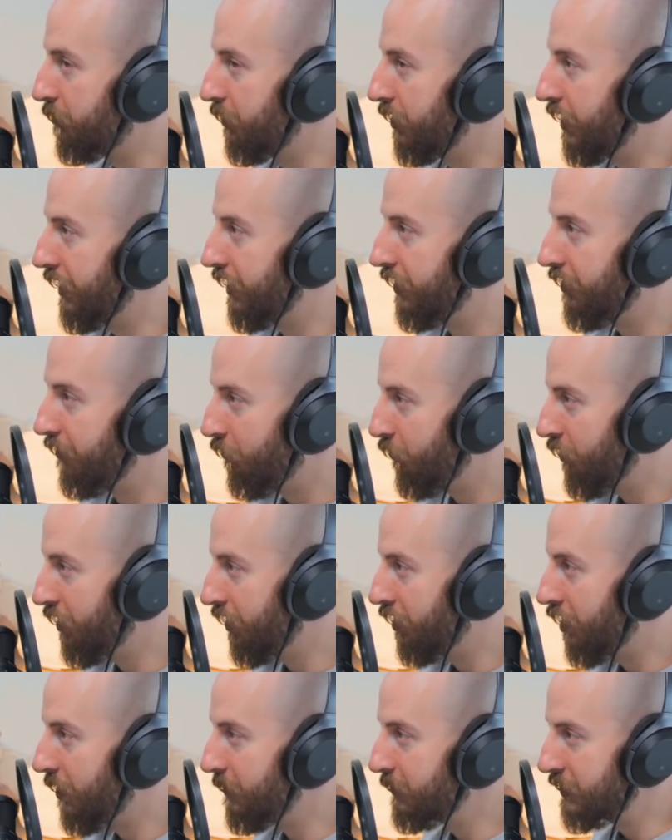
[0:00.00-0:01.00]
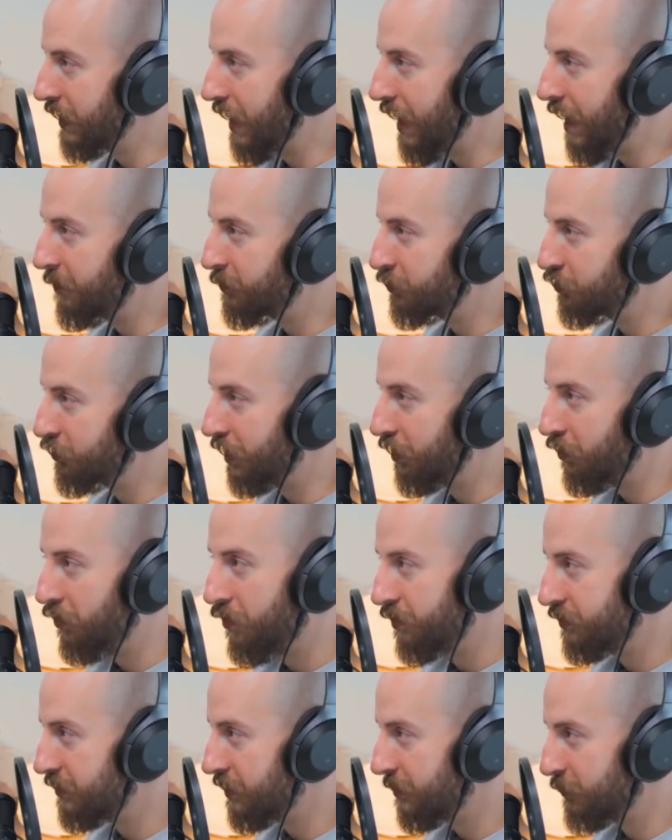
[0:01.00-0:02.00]
But like when it comes to abstract
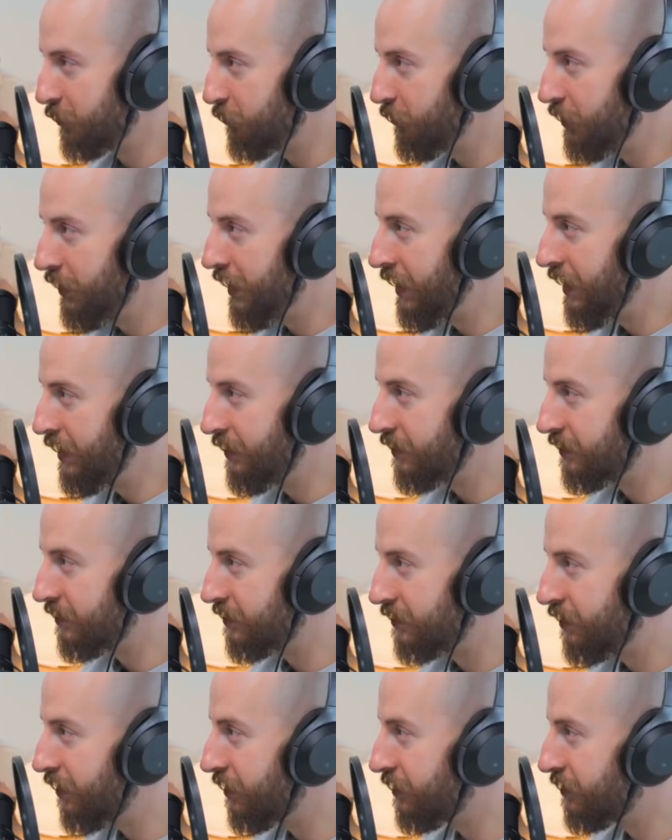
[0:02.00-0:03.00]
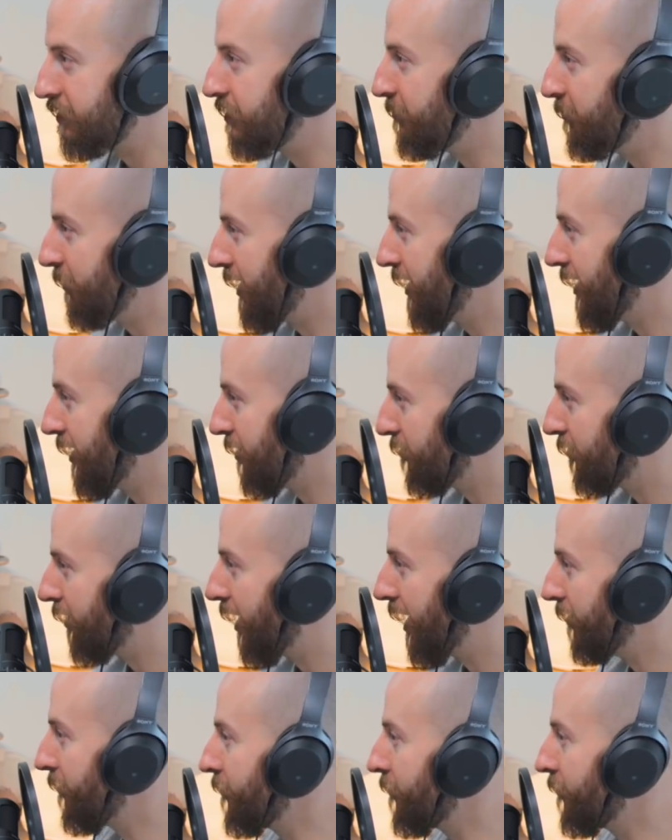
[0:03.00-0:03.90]
concepts, we can't discuss the meaning of life.